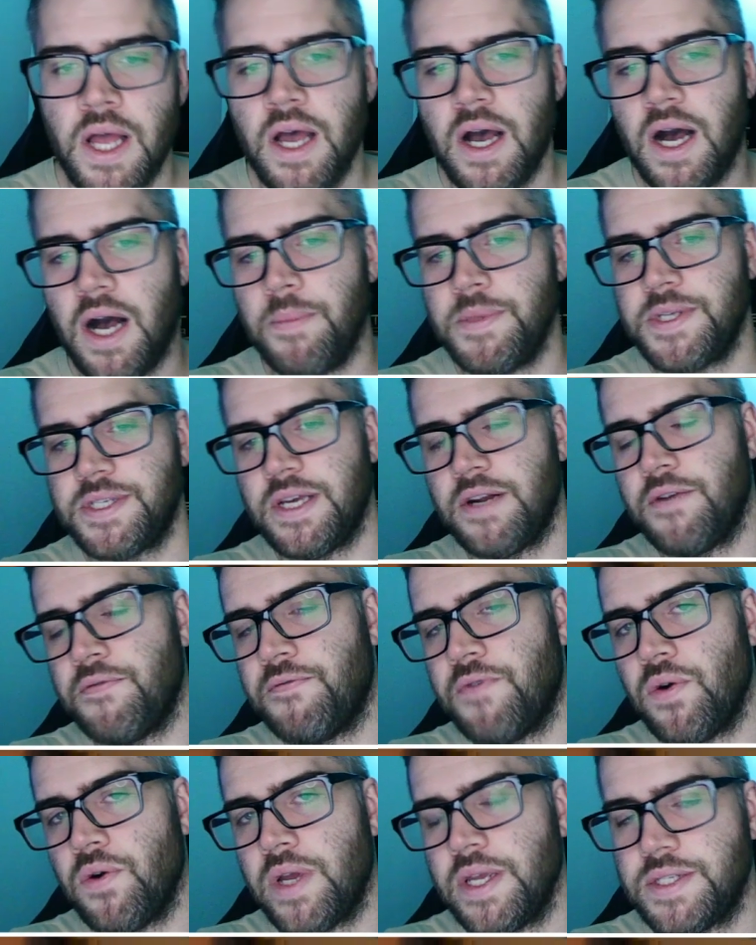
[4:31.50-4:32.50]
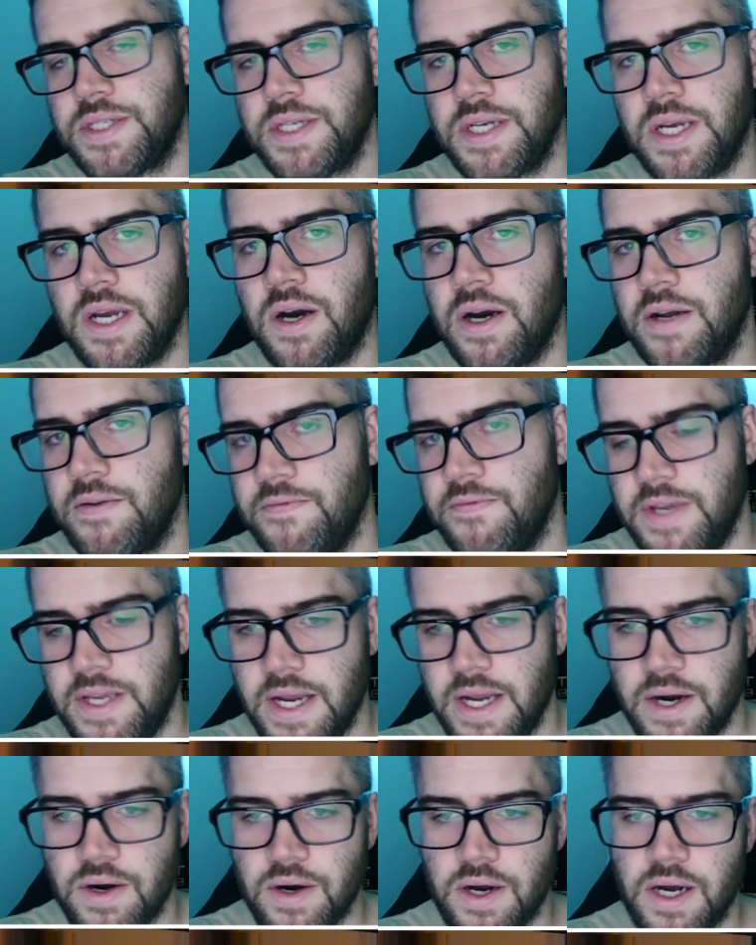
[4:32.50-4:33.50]
instead of focusing on
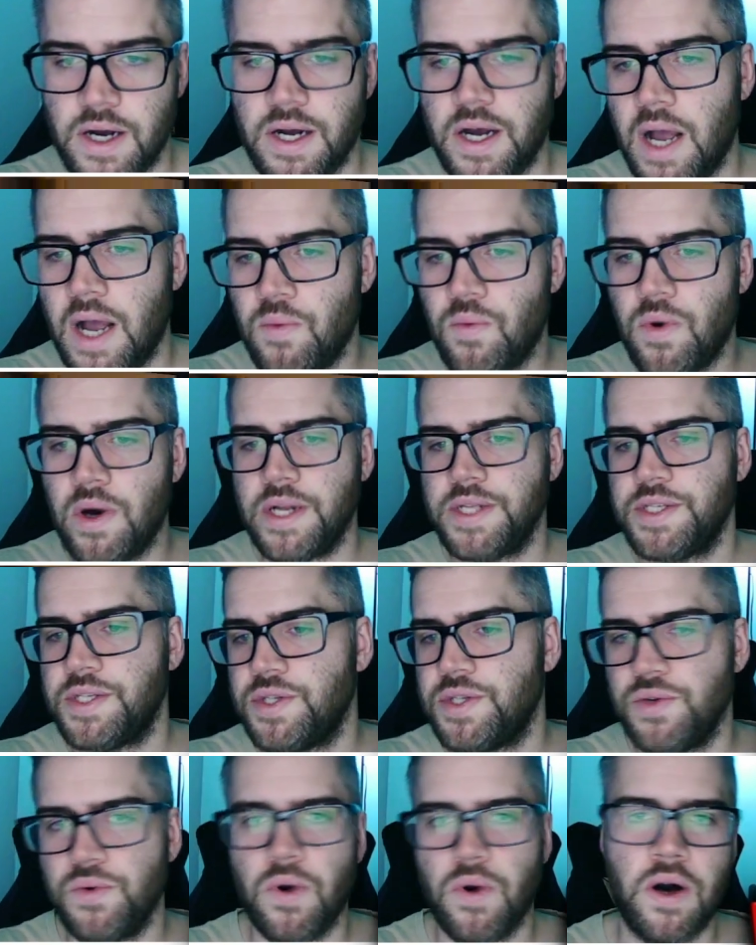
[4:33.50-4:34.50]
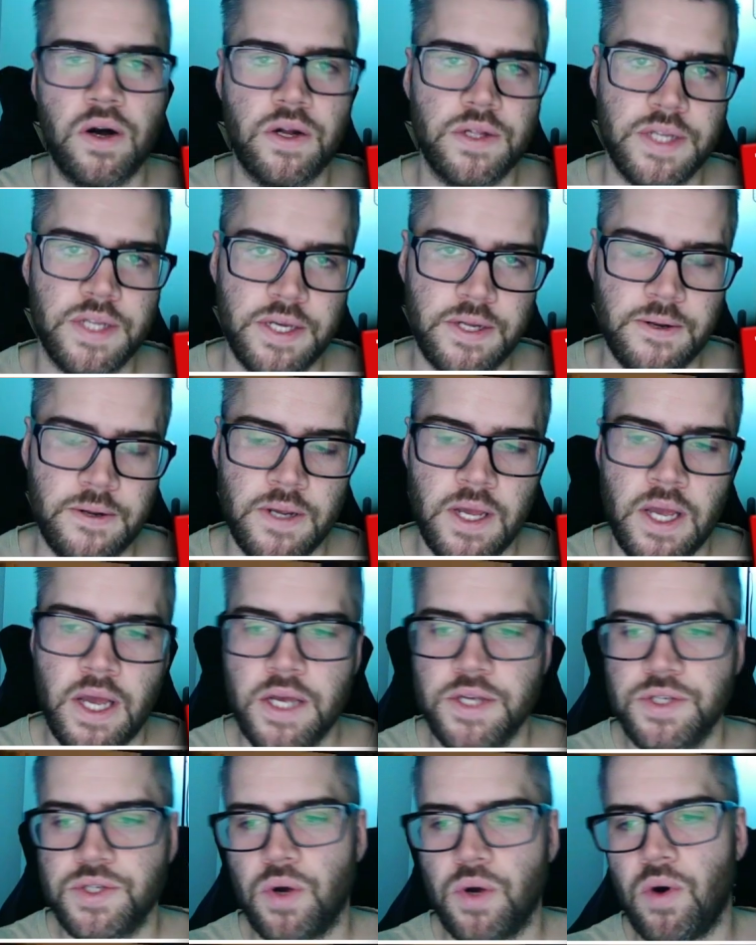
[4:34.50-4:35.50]
Vieira, I wanted to do Alden.
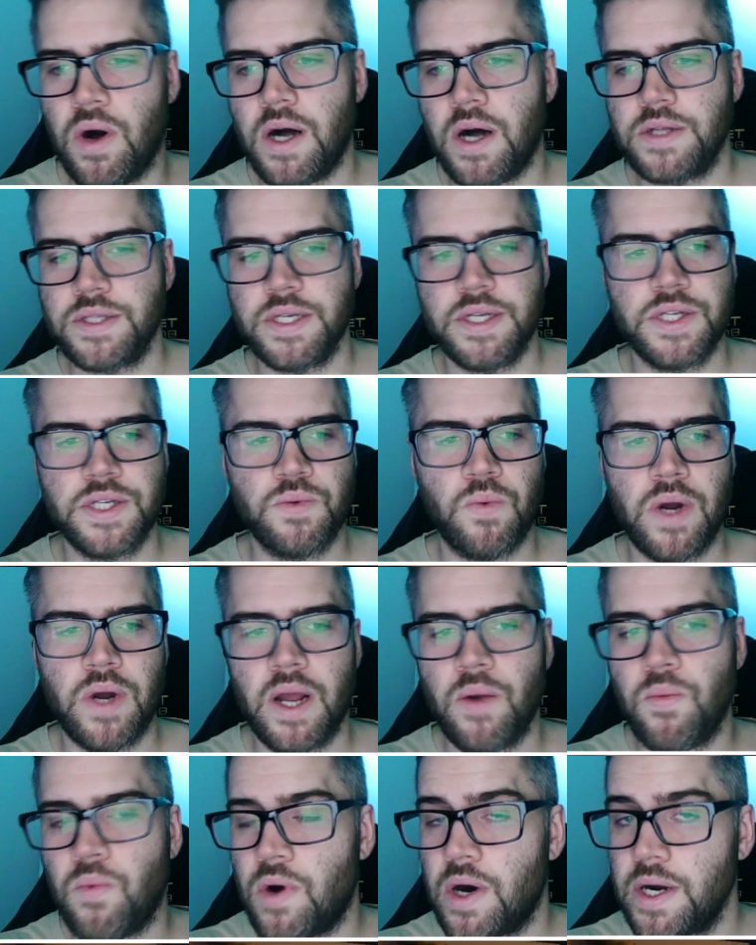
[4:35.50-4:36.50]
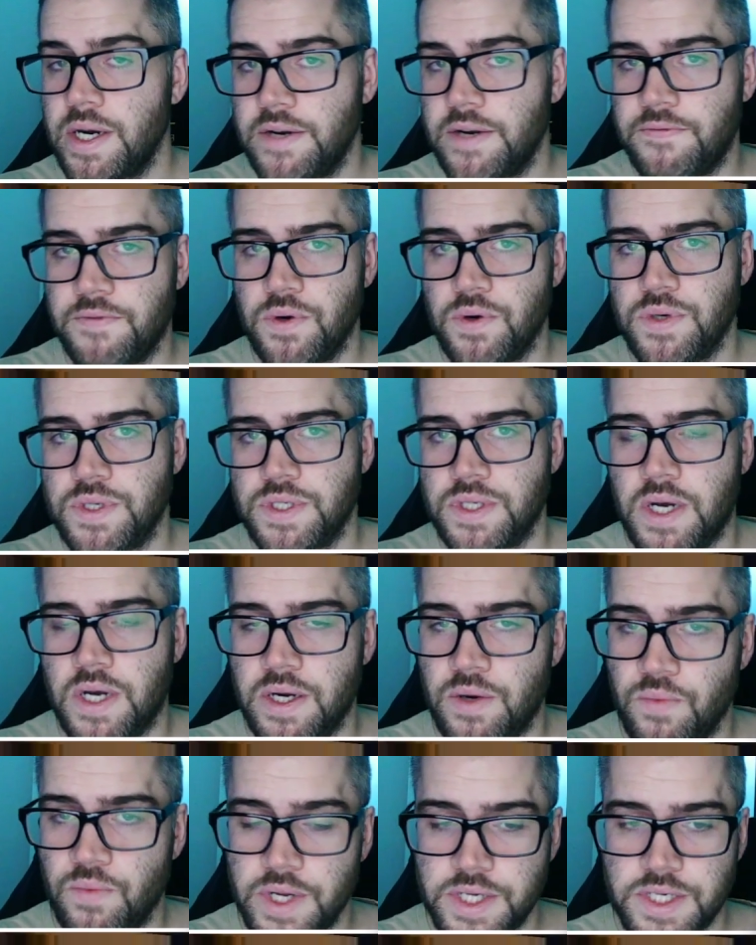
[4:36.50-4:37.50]
So Alden is what I wanted to focus on
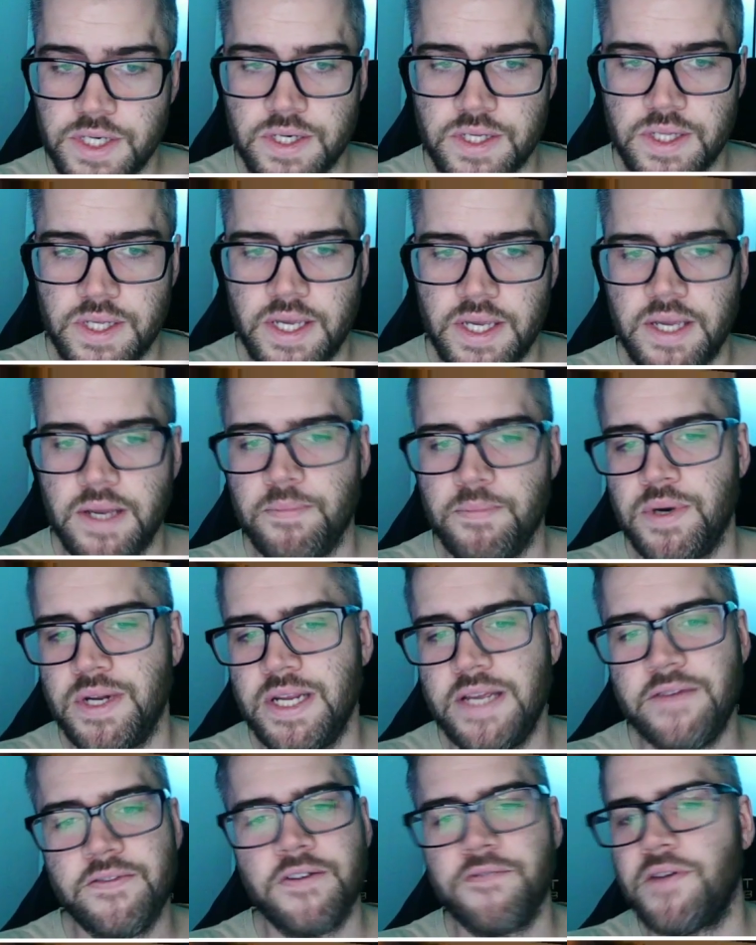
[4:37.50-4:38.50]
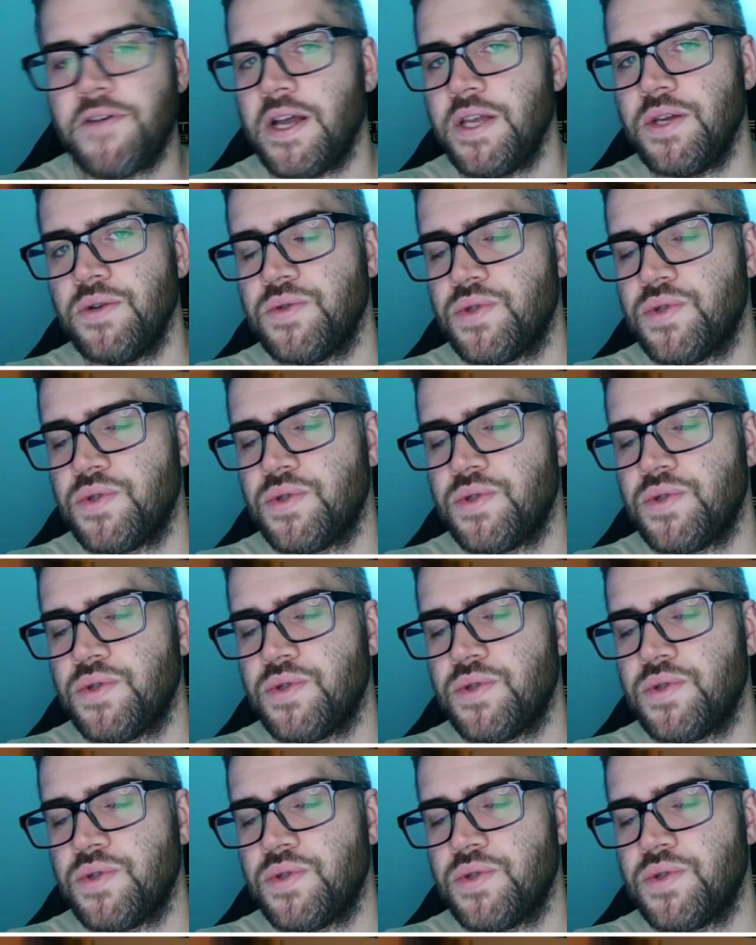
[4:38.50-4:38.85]
originally, but even if I use